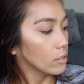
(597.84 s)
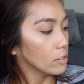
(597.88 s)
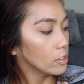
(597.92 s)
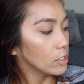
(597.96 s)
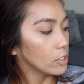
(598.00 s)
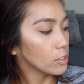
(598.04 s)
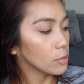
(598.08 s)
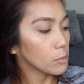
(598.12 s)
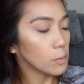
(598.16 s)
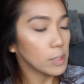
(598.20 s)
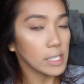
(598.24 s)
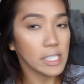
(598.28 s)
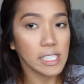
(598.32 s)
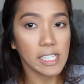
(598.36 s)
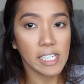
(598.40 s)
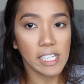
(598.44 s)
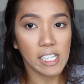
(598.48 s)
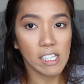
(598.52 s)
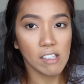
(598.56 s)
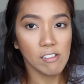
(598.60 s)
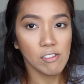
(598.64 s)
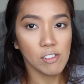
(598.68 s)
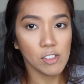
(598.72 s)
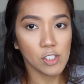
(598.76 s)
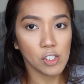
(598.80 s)
this one
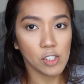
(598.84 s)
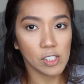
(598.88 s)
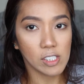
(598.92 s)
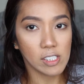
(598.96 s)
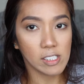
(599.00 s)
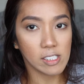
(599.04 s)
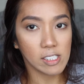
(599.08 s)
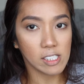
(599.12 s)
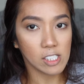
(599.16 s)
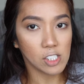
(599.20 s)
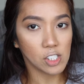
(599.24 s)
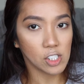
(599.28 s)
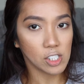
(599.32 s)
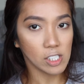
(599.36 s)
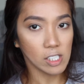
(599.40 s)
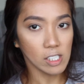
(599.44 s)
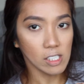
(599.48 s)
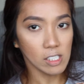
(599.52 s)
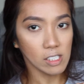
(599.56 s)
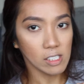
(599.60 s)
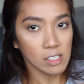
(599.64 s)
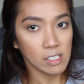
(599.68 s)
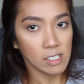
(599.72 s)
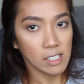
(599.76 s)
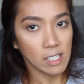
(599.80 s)
here for
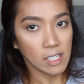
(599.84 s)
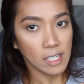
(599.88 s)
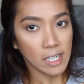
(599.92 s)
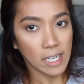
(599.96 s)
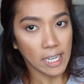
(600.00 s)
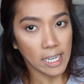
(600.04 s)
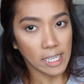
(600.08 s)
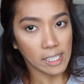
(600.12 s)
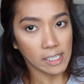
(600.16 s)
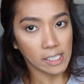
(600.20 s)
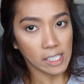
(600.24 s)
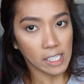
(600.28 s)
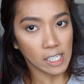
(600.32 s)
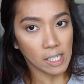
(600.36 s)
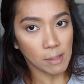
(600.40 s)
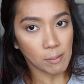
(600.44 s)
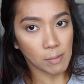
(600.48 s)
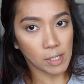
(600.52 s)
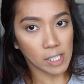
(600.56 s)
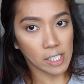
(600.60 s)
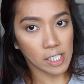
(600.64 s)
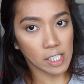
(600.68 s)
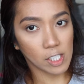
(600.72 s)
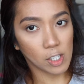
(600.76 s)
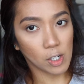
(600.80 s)
transition, and then I'm
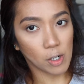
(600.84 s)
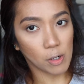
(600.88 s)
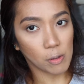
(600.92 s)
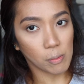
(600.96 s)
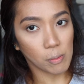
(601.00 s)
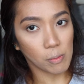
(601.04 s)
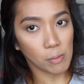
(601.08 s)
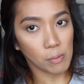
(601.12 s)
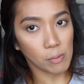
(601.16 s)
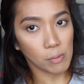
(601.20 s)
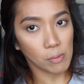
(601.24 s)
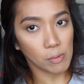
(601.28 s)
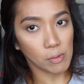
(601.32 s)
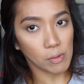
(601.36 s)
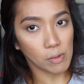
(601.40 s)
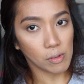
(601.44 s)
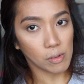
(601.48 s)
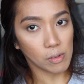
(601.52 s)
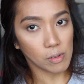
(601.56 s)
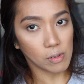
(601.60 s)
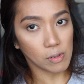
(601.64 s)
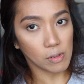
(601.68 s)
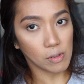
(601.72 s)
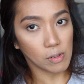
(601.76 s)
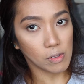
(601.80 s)
gonna go
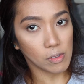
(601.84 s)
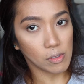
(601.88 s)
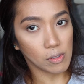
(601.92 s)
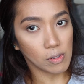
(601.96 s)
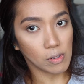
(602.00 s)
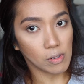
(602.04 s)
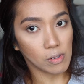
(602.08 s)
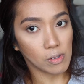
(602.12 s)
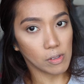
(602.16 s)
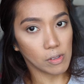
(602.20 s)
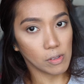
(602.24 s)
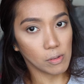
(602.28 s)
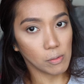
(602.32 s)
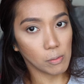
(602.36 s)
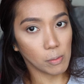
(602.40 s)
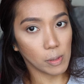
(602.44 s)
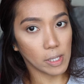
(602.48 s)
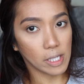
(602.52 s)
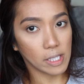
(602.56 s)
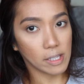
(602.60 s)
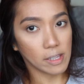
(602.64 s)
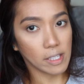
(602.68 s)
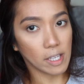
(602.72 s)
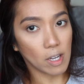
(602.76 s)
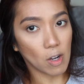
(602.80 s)

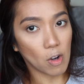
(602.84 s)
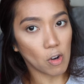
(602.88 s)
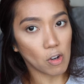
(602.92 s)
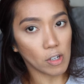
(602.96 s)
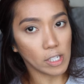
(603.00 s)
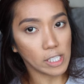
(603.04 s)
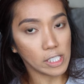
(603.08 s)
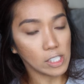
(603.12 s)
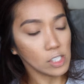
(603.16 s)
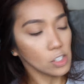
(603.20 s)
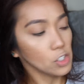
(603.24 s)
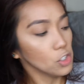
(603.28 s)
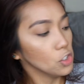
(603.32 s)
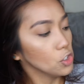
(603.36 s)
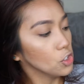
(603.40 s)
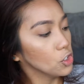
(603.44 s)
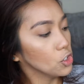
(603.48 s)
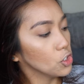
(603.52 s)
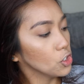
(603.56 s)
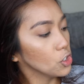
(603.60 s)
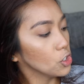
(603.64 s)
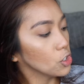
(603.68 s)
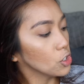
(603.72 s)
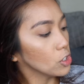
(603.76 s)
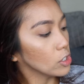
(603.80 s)
with the
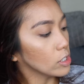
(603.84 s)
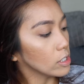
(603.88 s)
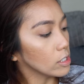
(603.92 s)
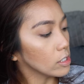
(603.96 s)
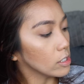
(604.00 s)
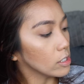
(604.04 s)
orange